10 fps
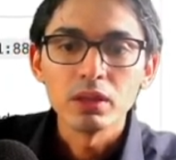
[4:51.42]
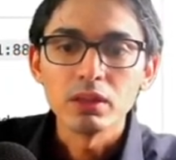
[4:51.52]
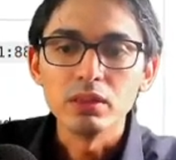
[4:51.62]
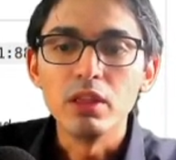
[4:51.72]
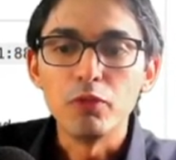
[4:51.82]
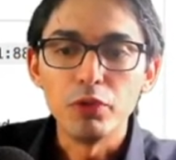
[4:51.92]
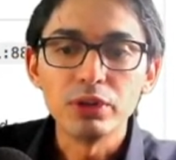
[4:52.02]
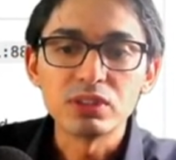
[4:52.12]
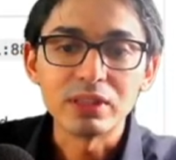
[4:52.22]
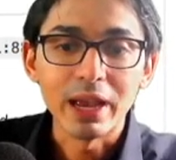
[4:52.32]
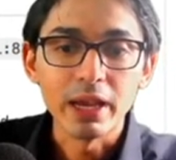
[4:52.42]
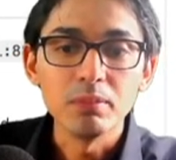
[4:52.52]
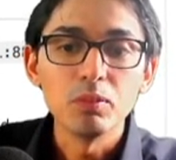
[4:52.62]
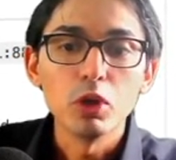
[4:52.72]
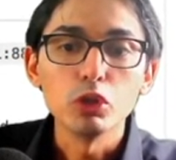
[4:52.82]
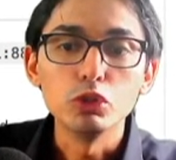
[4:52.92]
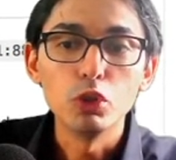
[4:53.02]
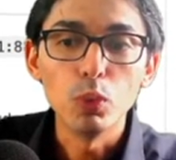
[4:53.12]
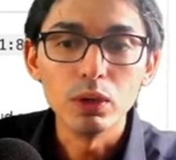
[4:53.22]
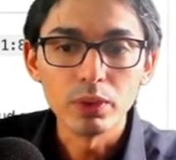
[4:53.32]
The first time you
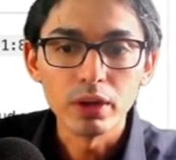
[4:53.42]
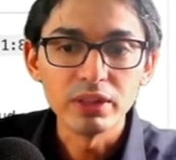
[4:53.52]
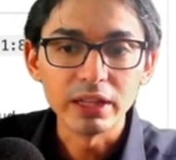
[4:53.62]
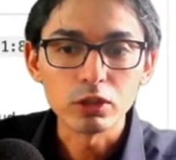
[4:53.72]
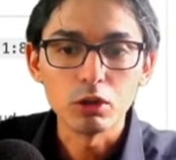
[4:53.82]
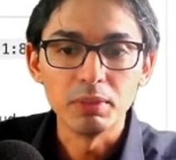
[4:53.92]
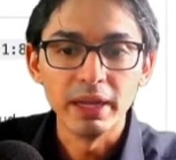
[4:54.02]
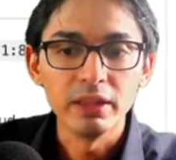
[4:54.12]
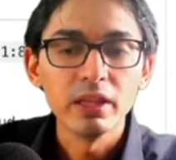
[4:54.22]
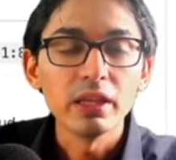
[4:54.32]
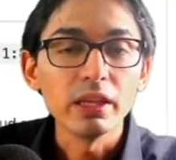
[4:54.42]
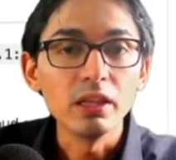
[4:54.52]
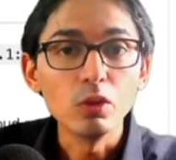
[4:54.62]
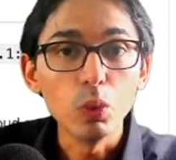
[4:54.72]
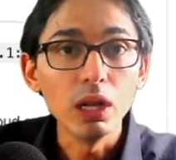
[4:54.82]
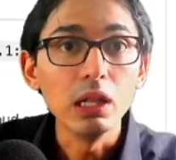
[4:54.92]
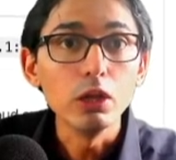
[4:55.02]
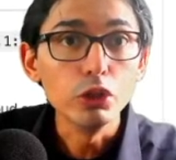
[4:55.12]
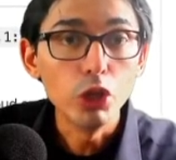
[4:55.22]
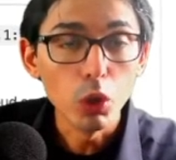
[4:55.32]
will run that command, it will
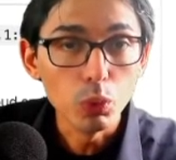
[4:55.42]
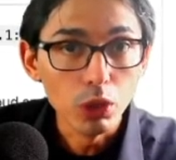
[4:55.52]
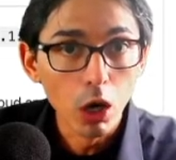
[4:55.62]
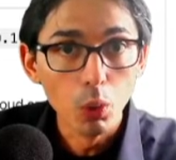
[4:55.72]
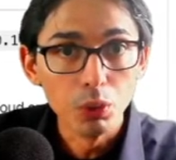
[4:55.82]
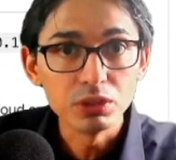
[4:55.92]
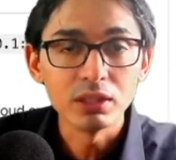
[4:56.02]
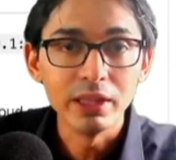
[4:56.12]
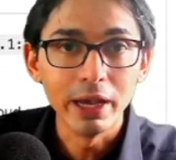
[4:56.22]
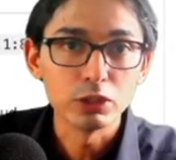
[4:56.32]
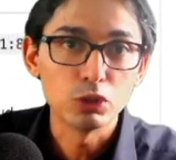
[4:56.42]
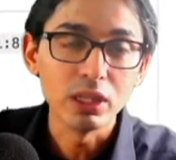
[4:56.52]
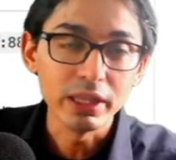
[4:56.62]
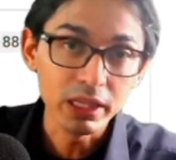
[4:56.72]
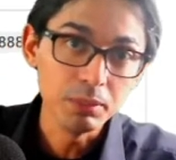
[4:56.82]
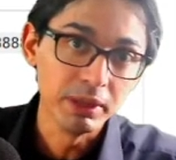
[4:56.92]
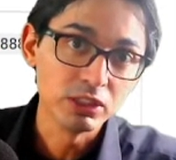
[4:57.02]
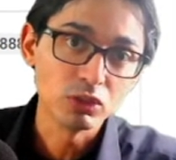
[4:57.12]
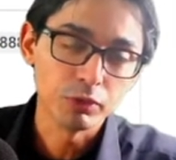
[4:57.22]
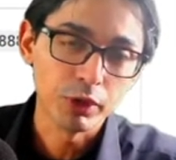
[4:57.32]
download the actual
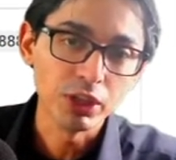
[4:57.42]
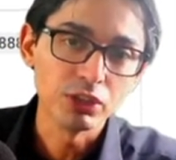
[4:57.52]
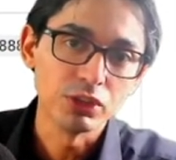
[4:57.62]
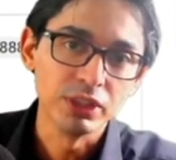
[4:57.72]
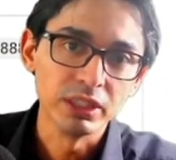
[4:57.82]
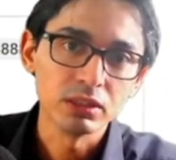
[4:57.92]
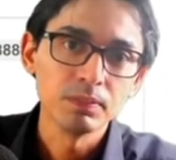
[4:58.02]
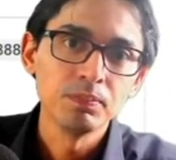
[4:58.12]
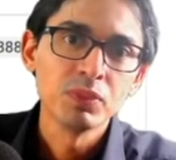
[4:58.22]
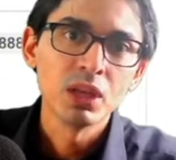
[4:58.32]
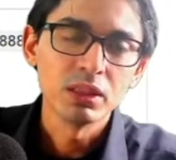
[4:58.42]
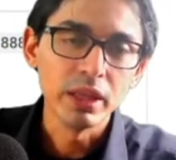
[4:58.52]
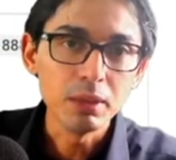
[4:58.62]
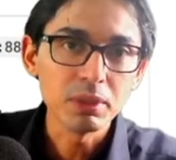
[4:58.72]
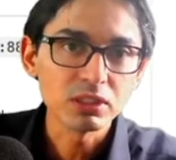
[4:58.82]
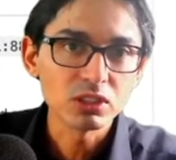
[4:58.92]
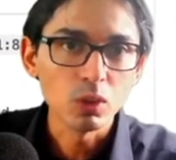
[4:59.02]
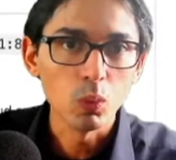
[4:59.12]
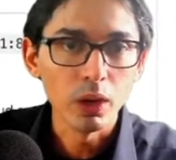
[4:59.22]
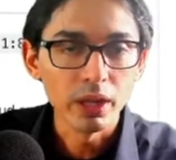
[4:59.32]
image from internet. The image,
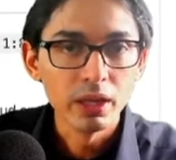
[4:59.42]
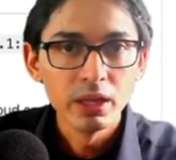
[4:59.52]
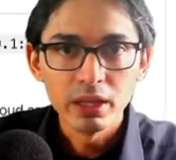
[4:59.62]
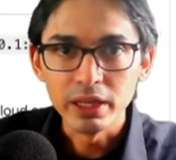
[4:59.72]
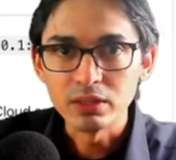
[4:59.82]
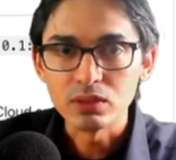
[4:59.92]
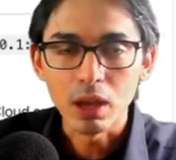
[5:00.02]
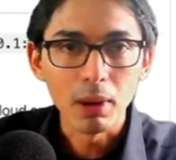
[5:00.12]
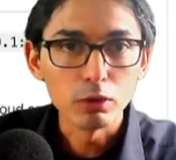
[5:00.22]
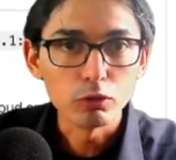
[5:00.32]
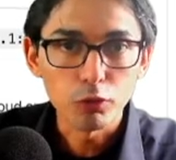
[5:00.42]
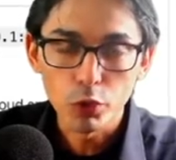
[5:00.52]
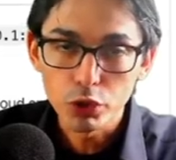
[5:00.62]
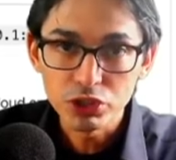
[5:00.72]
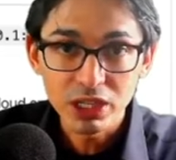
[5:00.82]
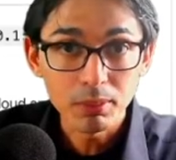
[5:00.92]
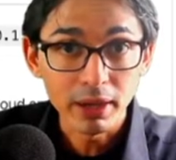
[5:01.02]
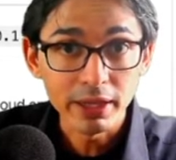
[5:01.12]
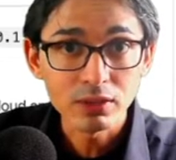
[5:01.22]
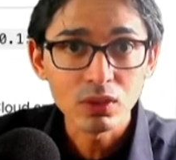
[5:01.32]
it's about 4
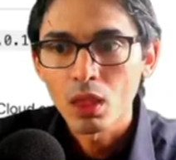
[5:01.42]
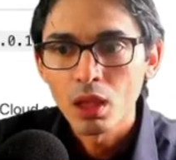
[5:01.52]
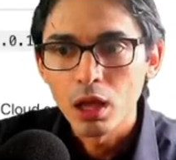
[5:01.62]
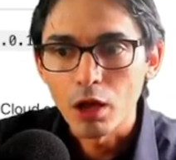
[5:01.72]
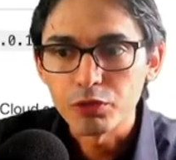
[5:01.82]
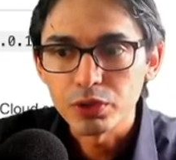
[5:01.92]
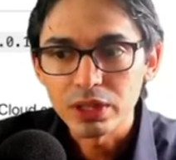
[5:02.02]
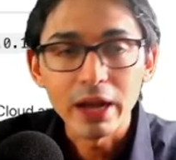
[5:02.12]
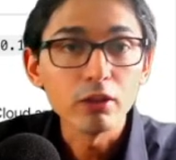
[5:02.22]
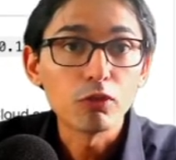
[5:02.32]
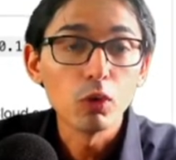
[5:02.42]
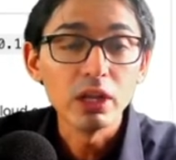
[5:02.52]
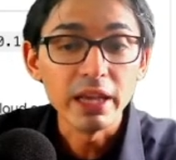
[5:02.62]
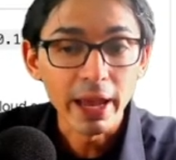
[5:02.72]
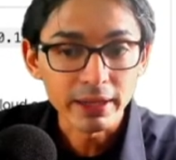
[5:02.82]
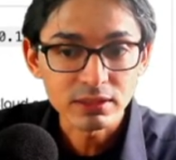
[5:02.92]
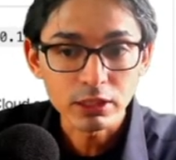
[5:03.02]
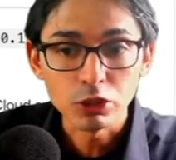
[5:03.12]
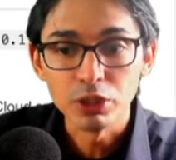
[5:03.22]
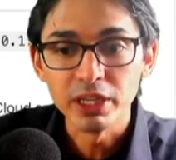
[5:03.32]
GB. After that is fully
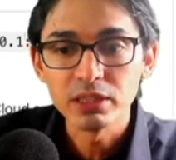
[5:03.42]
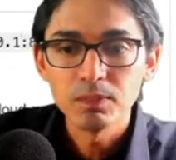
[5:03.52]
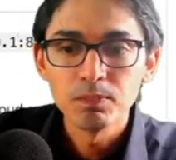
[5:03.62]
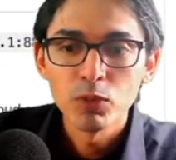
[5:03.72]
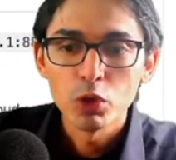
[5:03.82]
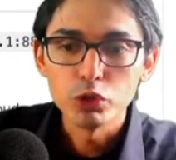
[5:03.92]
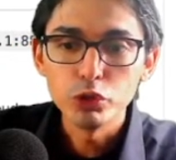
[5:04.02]
executed, you